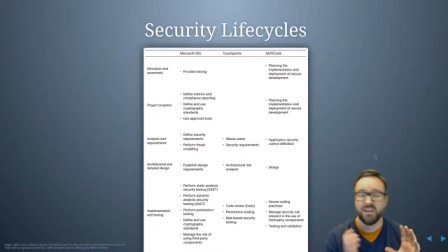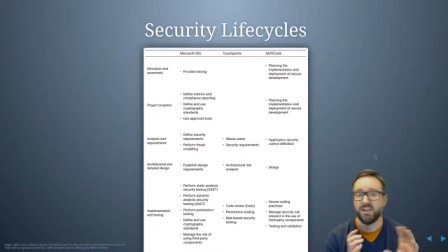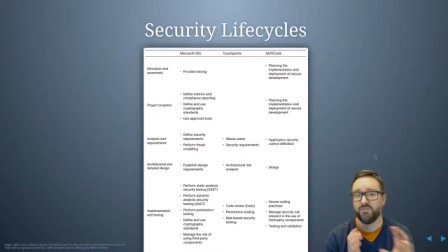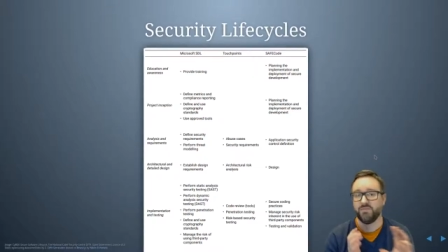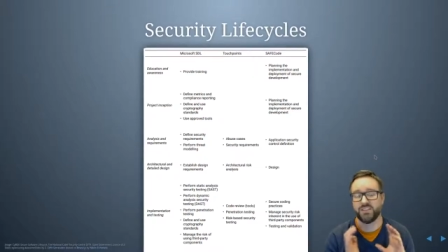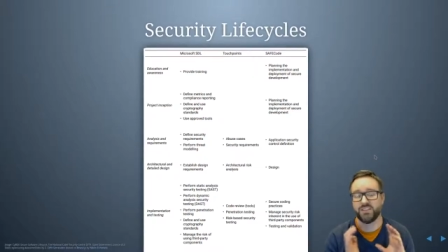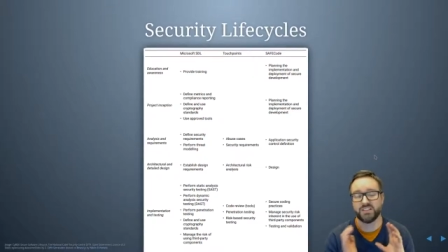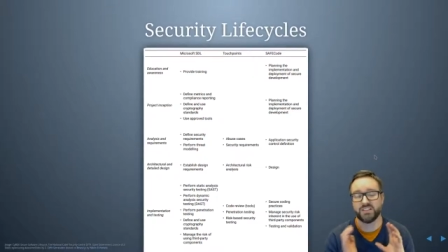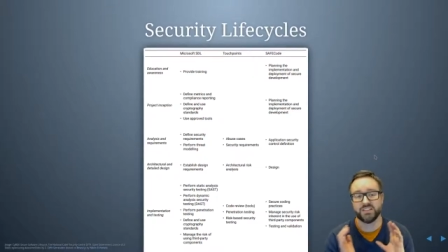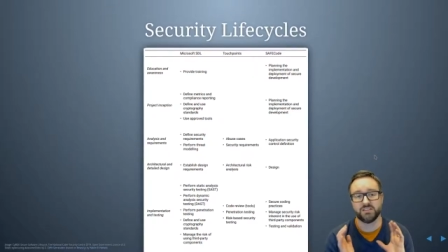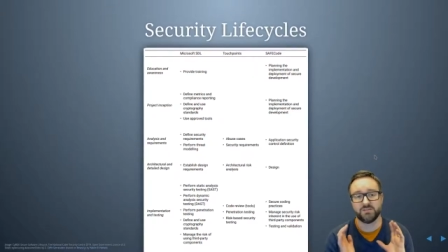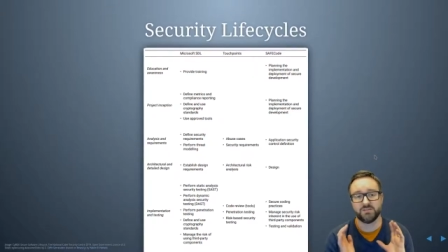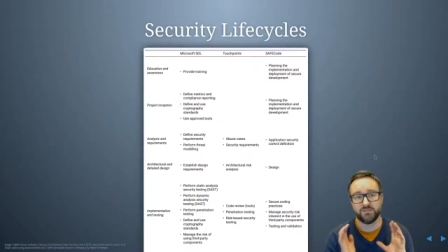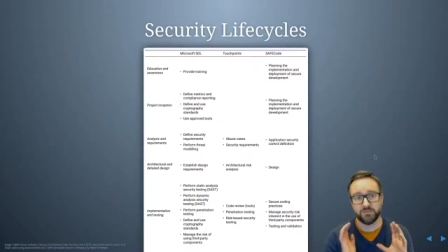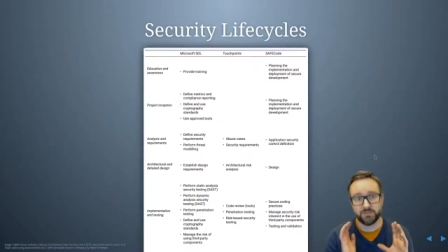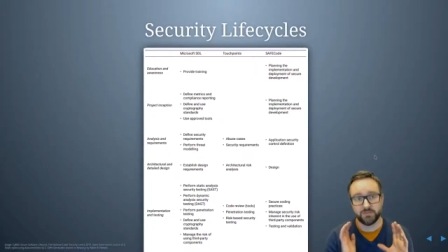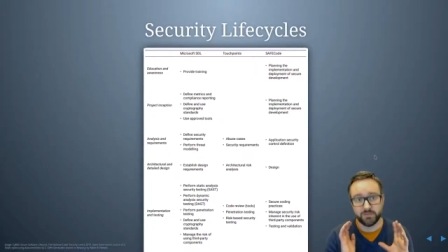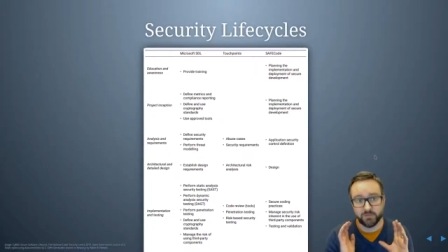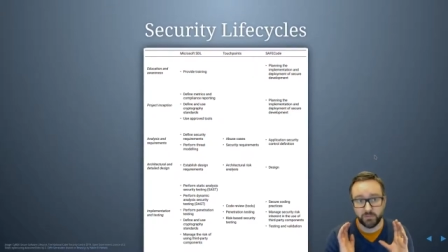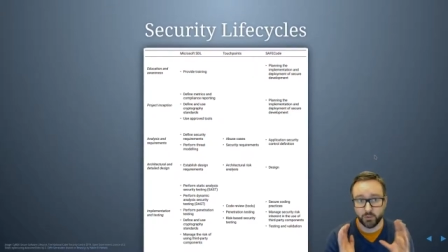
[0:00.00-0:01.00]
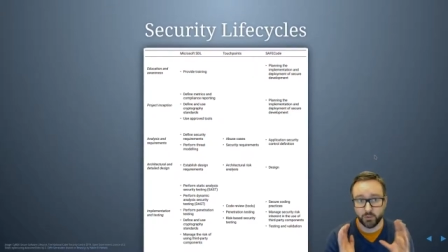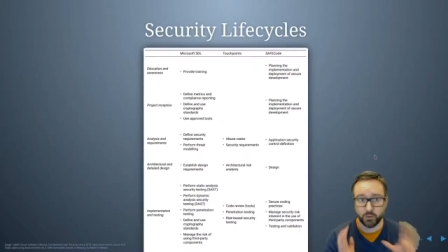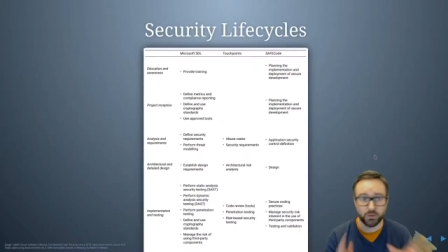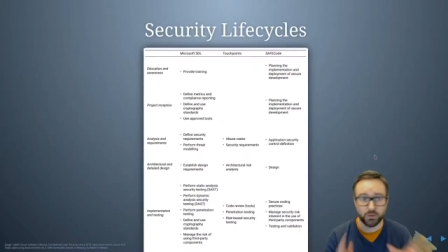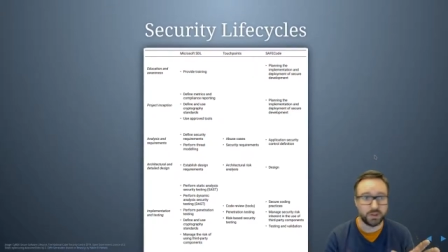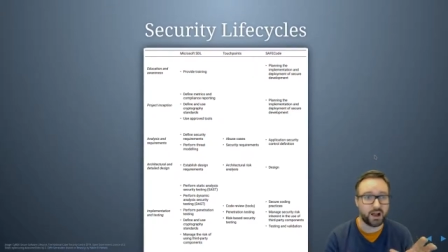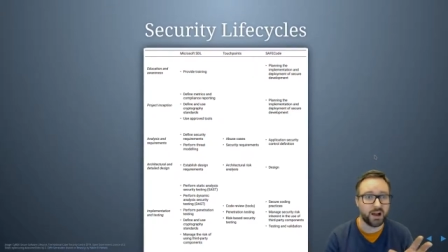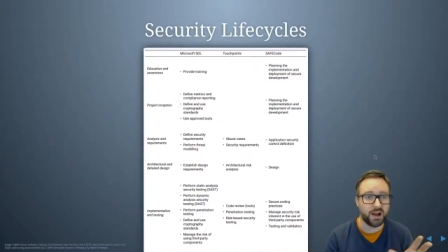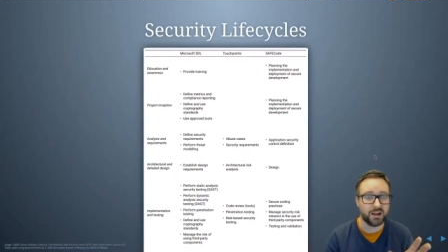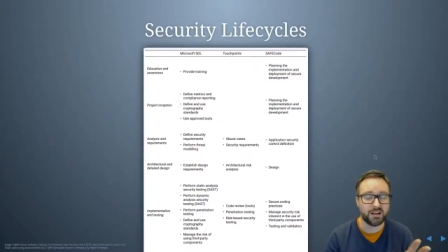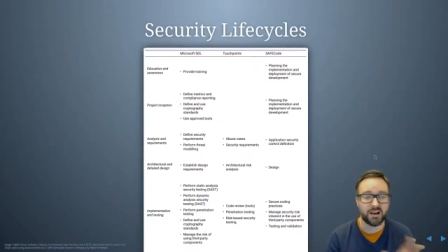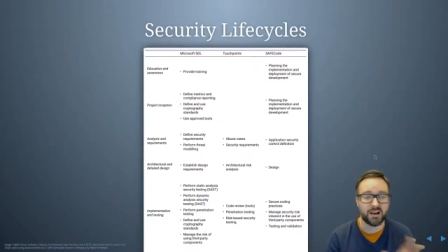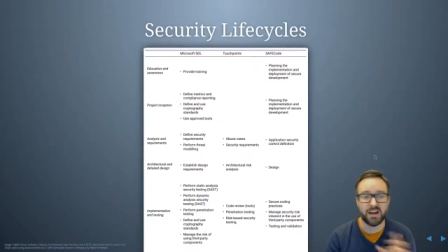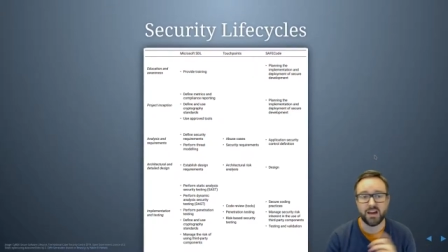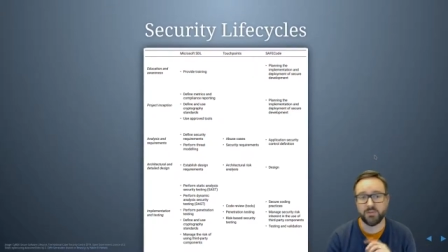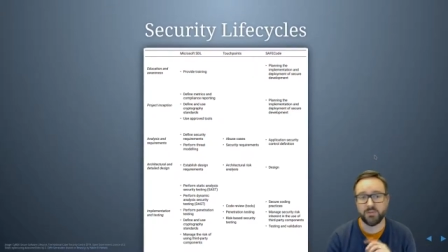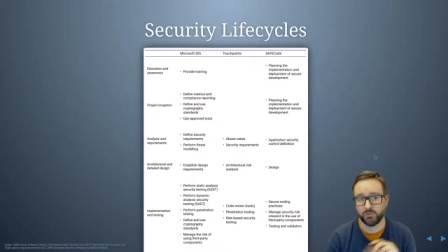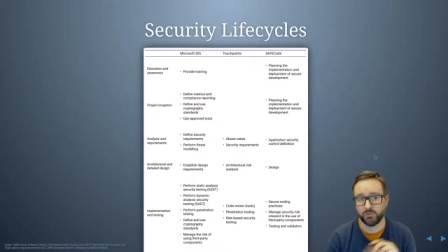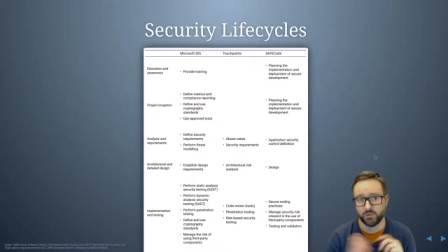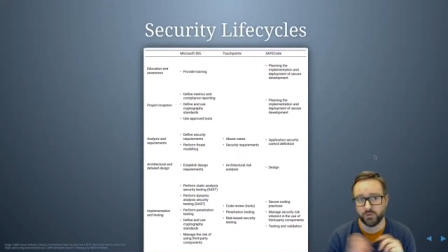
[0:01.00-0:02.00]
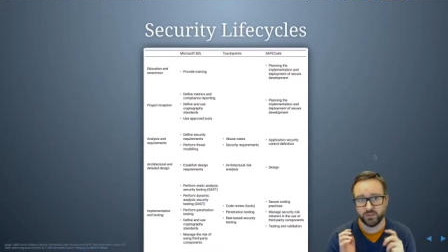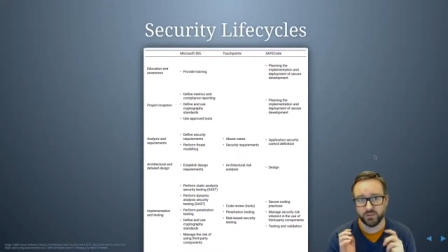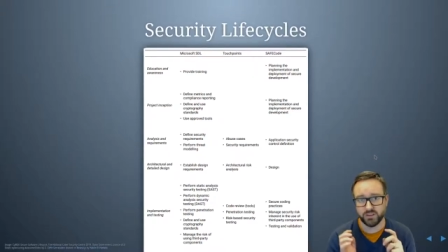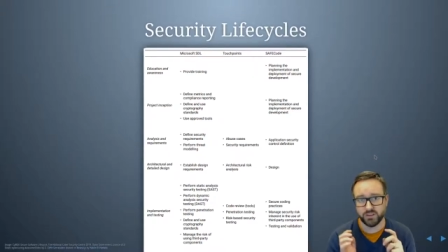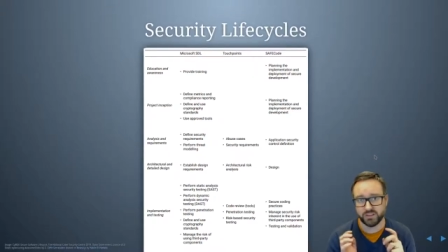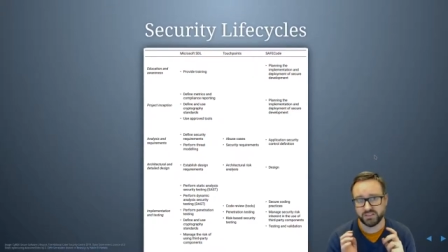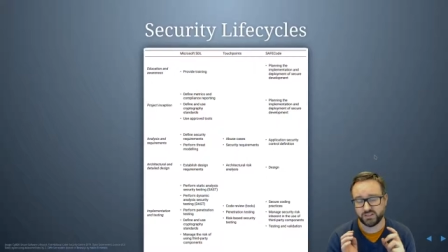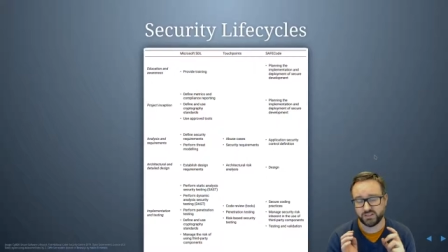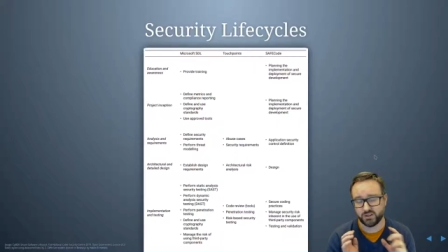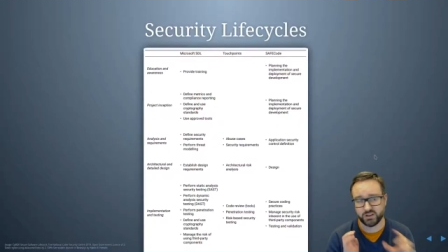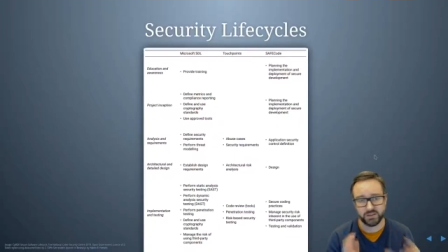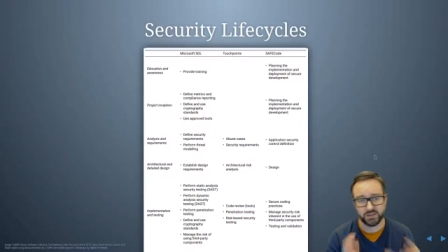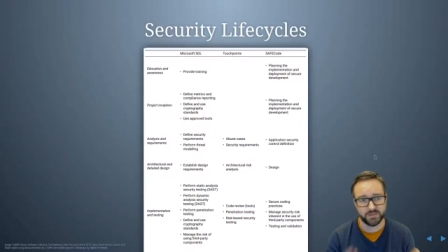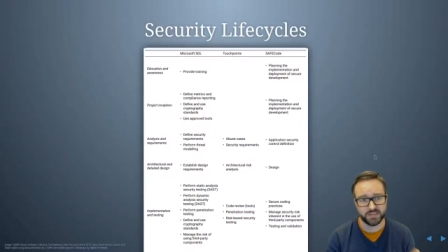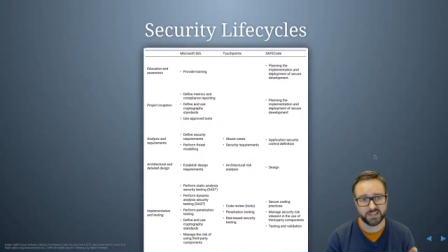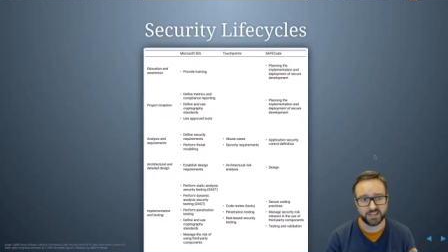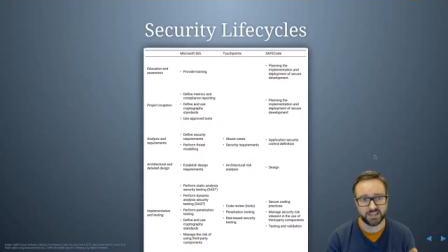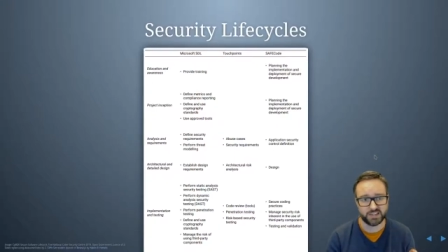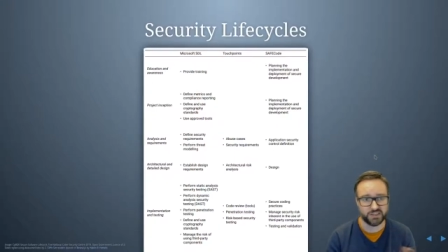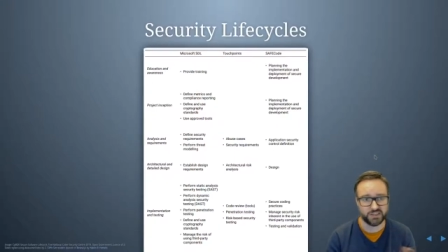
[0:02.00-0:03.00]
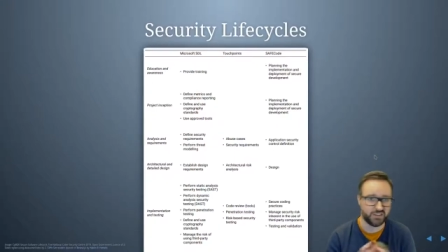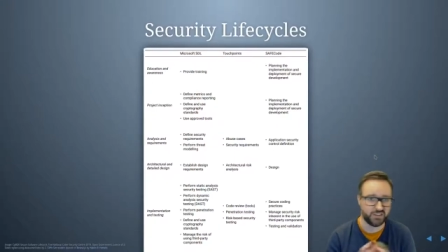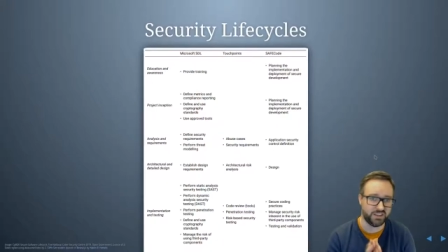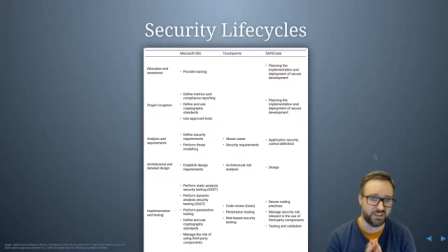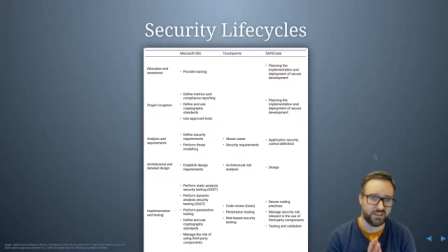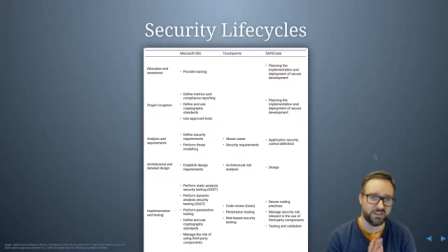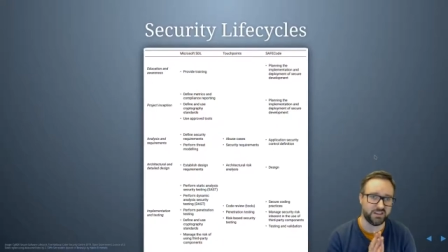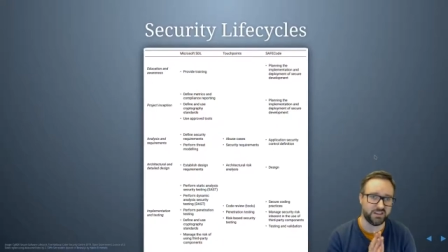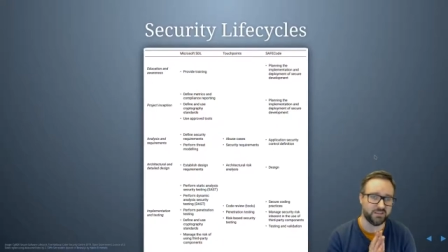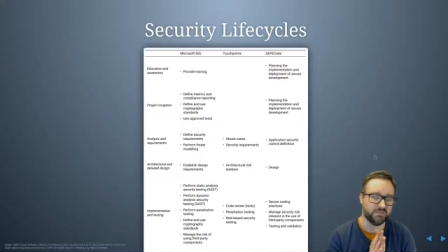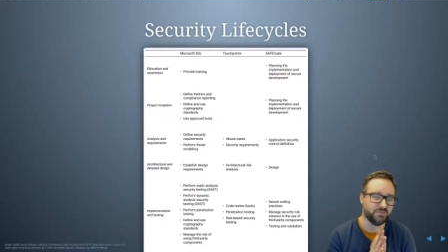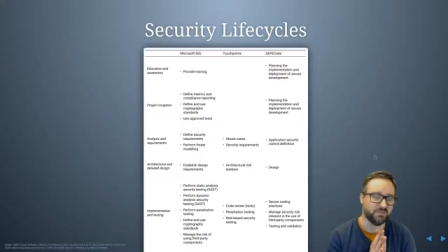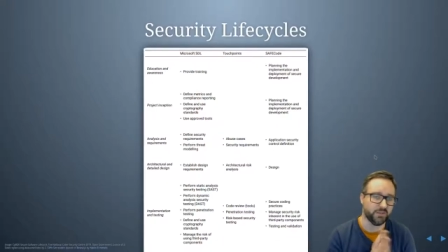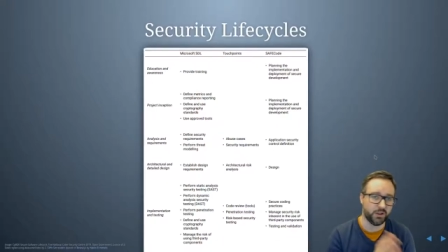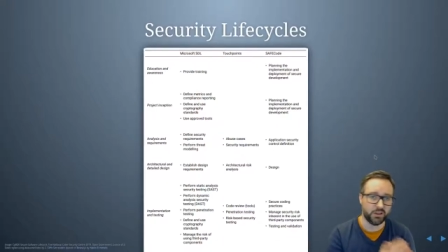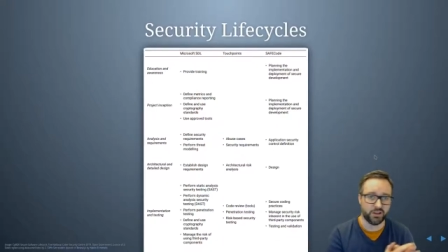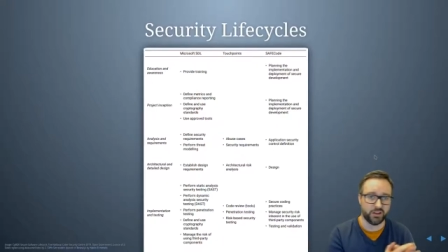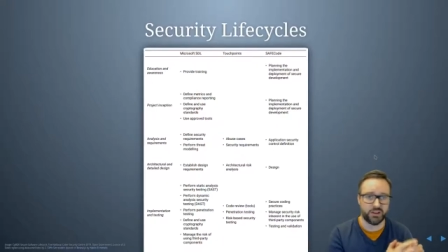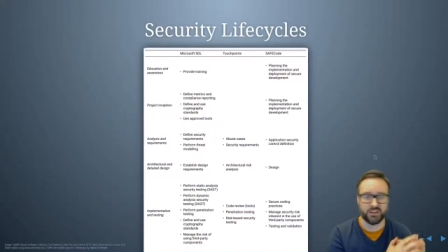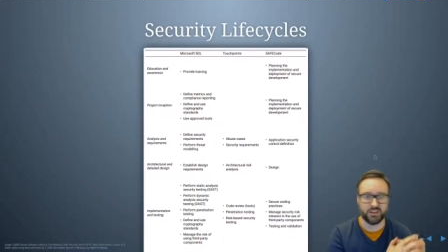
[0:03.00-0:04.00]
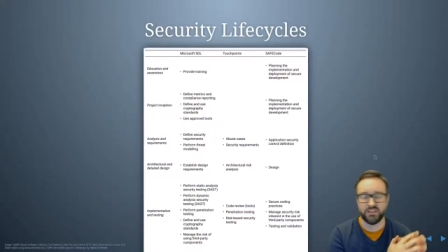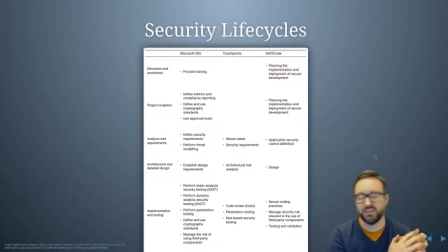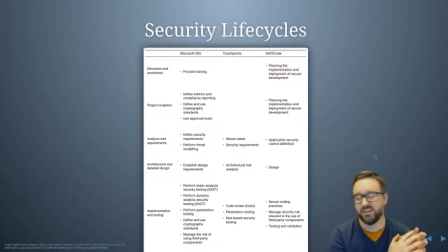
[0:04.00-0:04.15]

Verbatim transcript: there's this full archive of all this documentation that you can follow